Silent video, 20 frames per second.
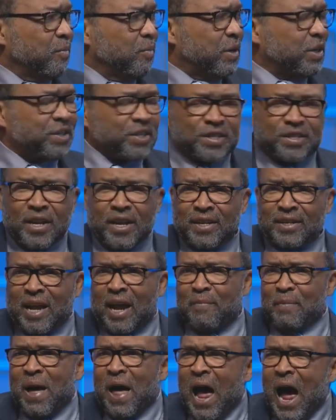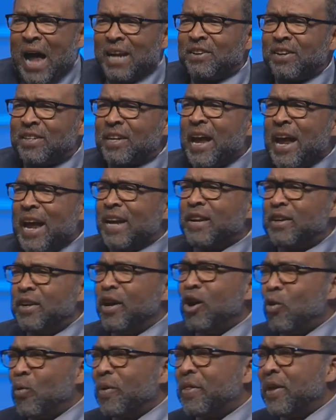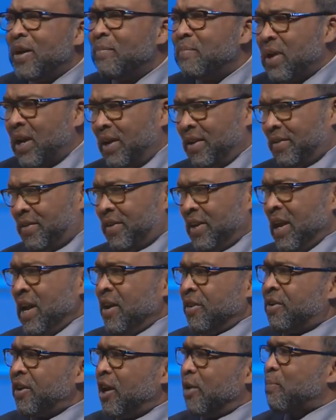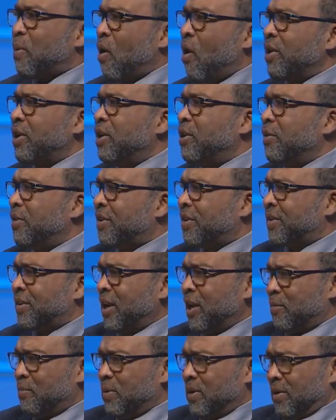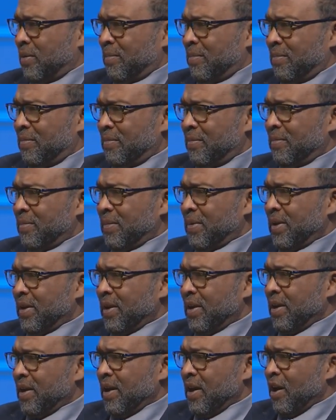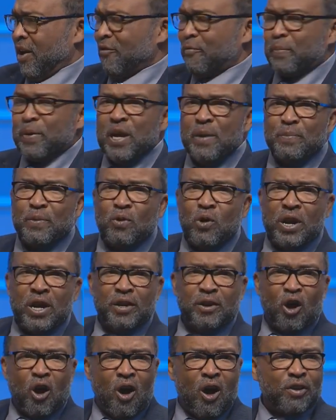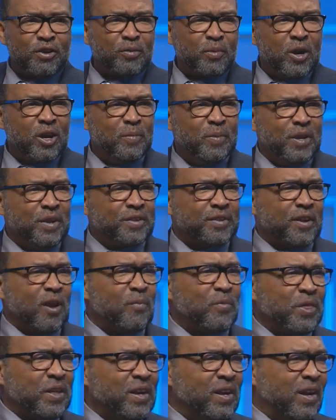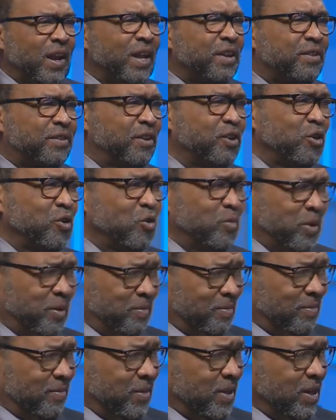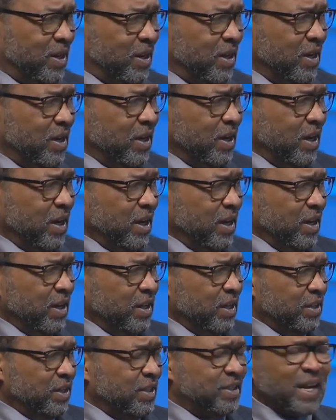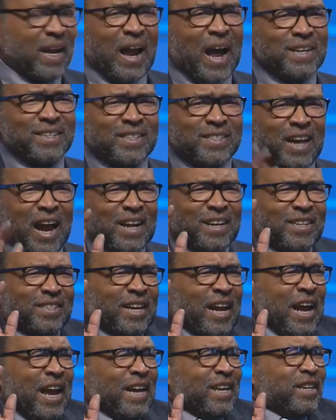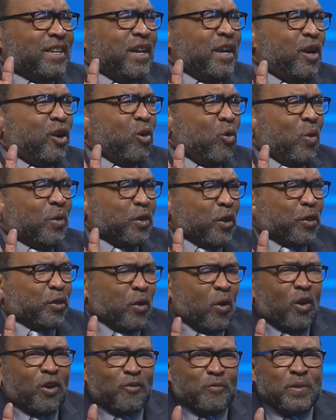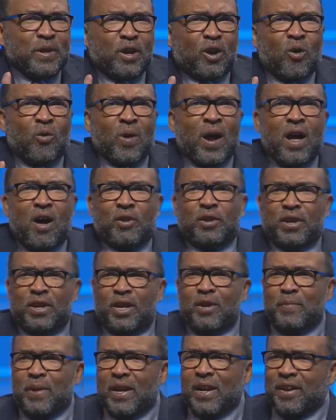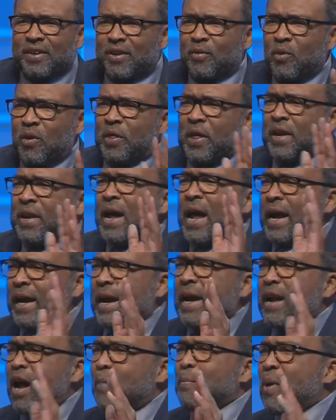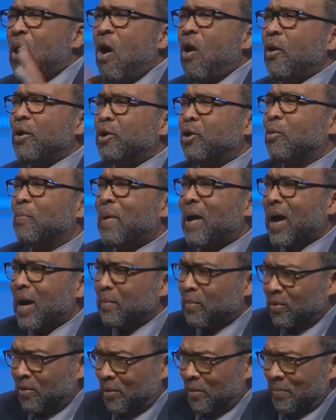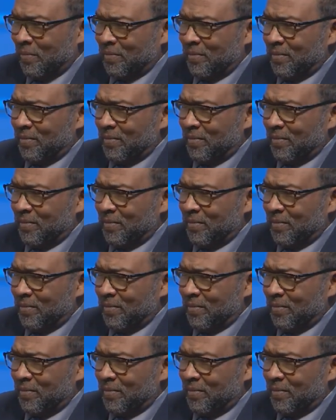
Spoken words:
But she says, I just can't deal with inmates. She had bought into the stigma of people incarcerated being something less than human. She said, I just can't deal with the thought of being around an inmate. I said, well, then can I borrow your Bible?